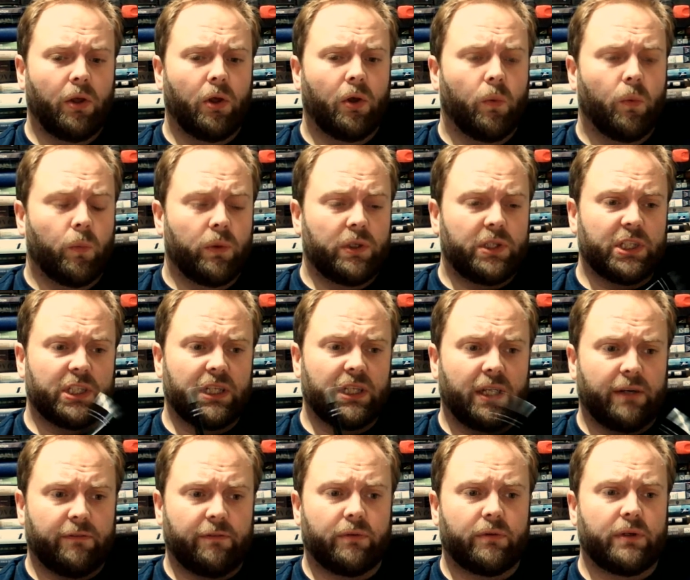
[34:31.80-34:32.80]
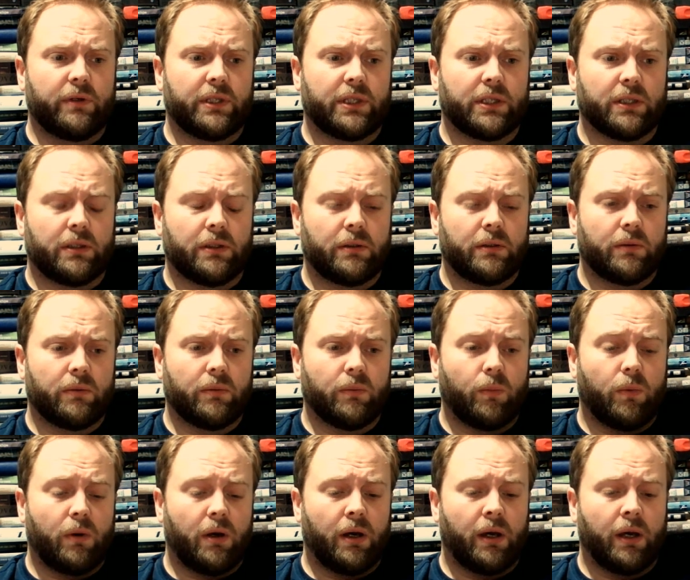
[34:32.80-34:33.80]
Which is another reason
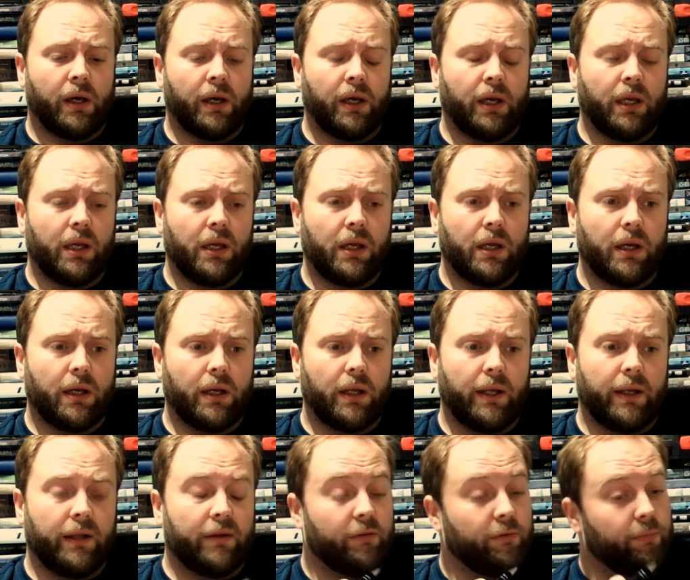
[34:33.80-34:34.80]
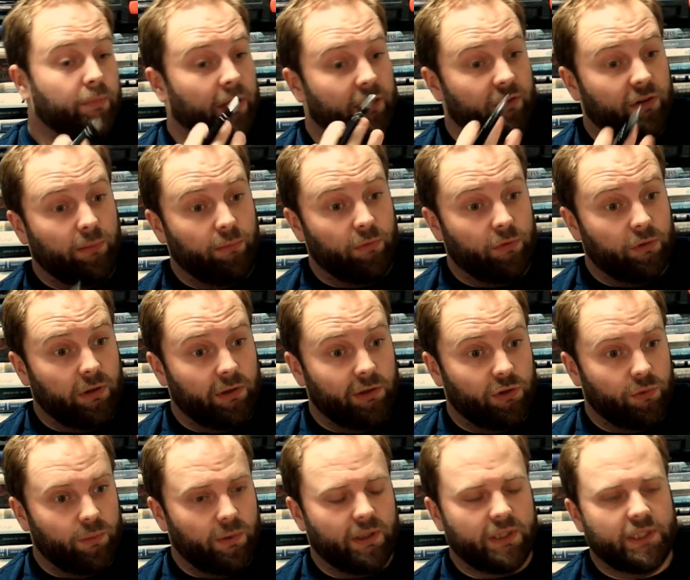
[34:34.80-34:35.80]
why it might seem strange
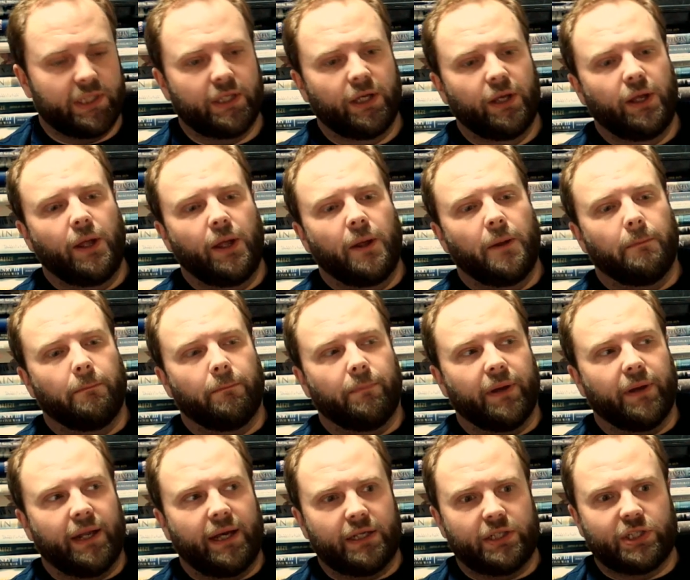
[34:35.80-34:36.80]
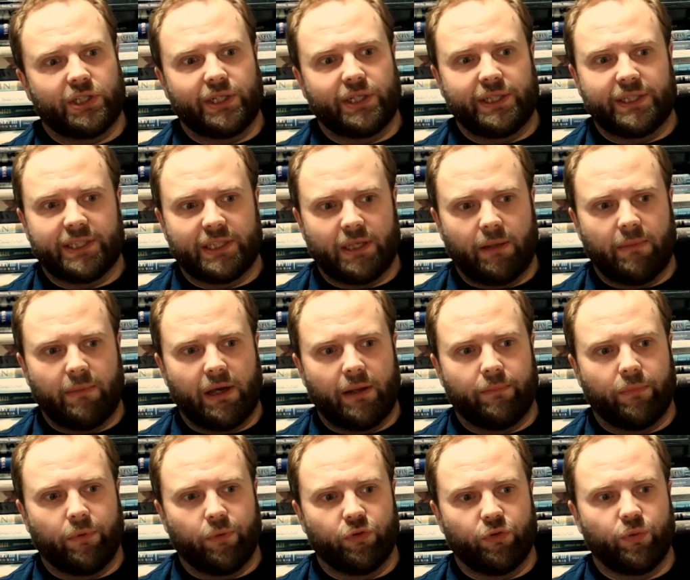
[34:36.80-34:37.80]
to us, but actually some
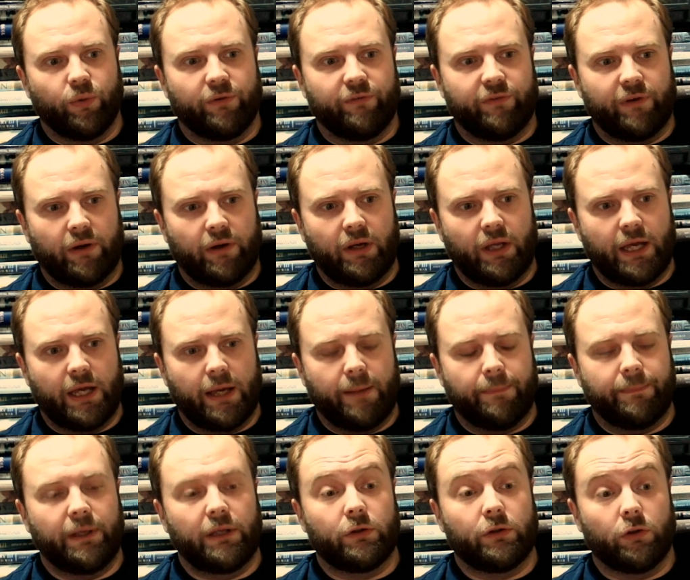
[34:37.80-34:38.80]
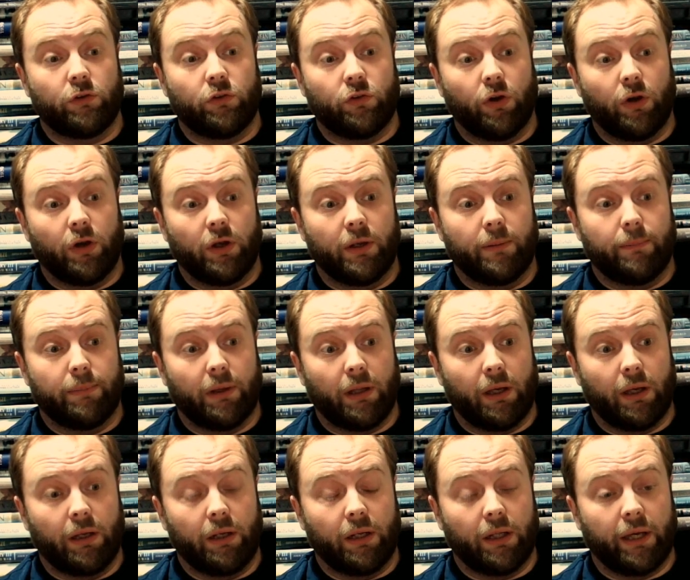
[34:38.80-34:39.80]
admirals were very happy to turn a
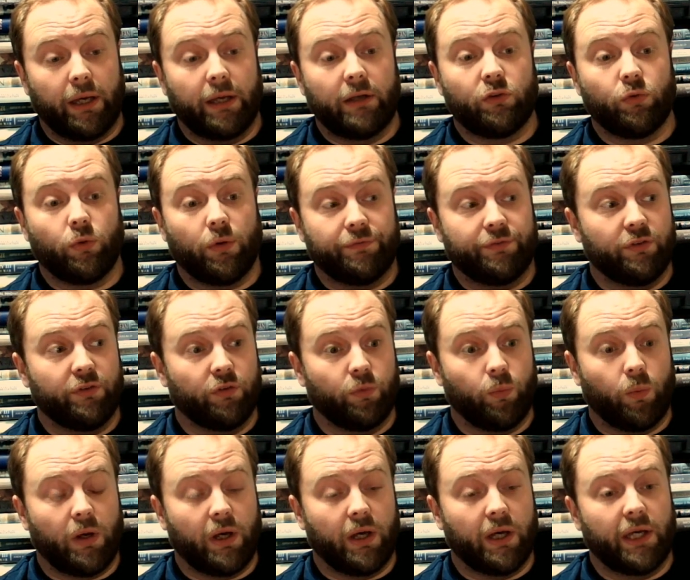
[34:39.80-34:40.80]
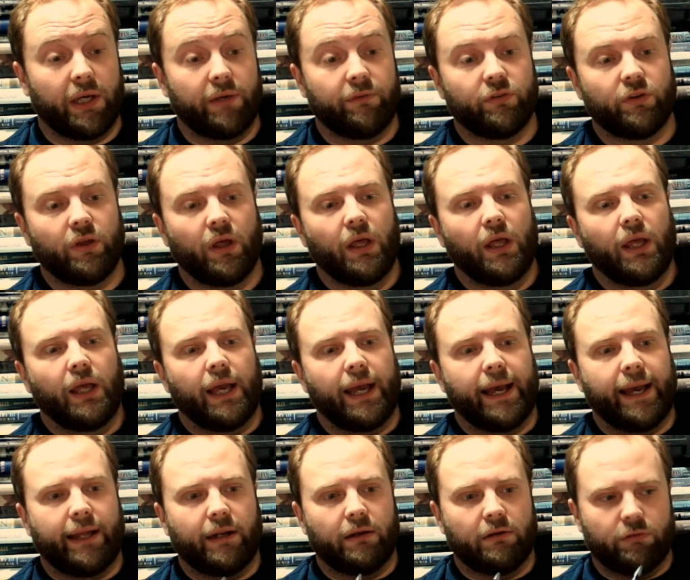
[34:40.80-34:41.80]
blind eye to officers' wives
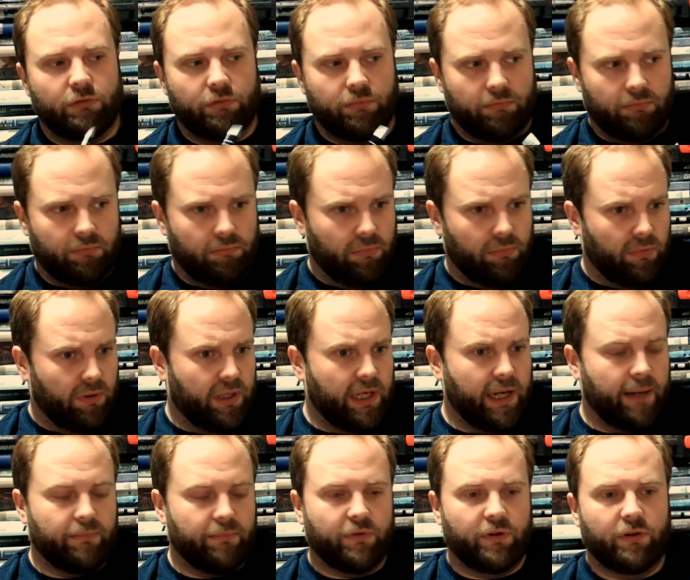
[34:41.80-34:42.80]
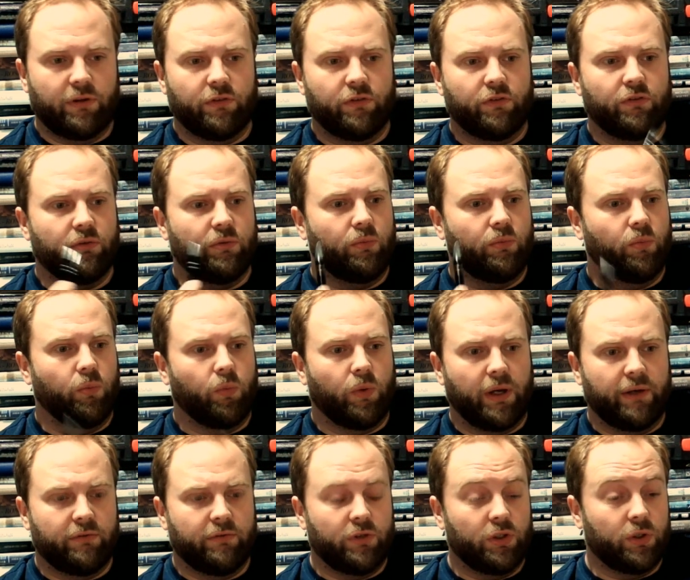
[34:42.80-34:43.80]
and captains'
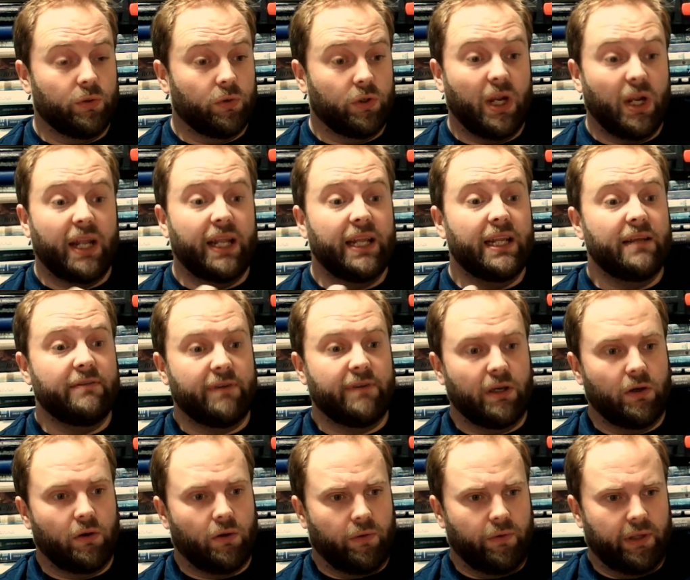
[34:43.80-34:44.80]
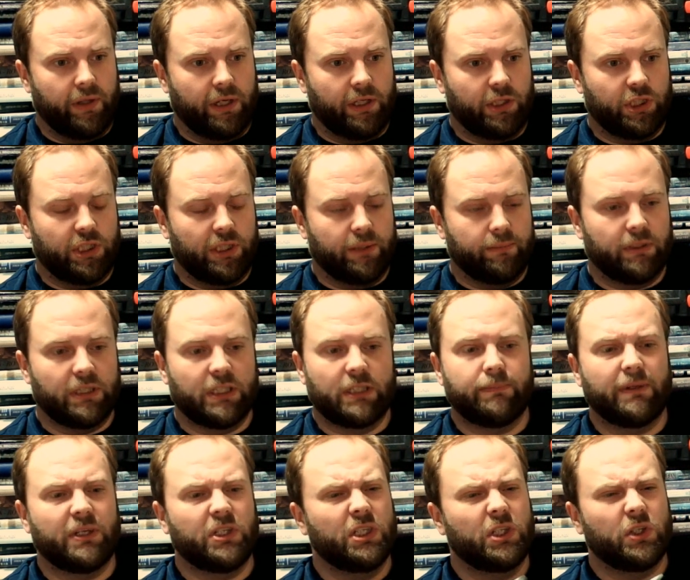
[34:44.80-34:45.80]
wives and children living on their ships,
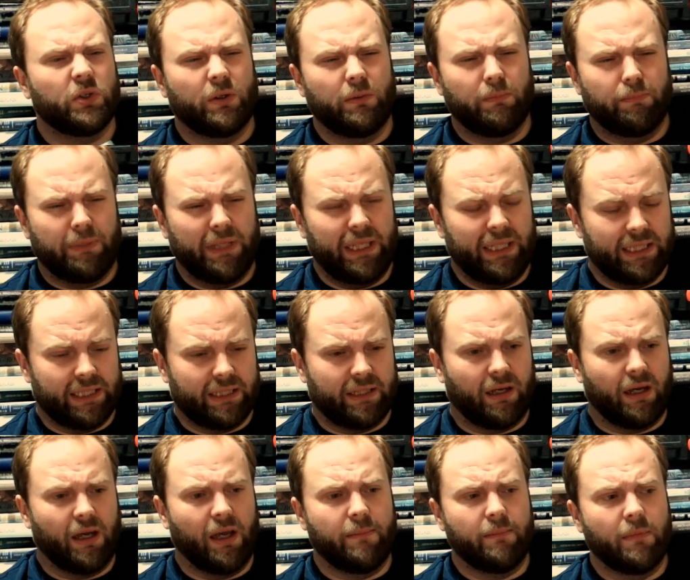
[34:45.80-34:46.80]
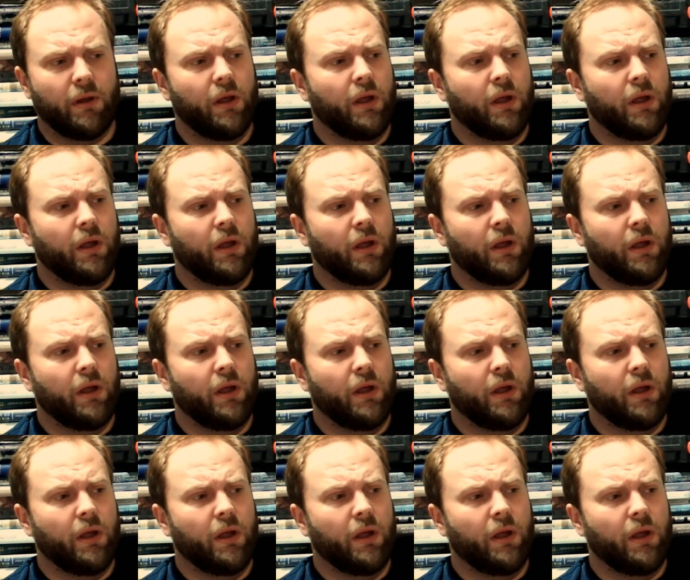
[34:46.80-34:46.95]
especially during peacetime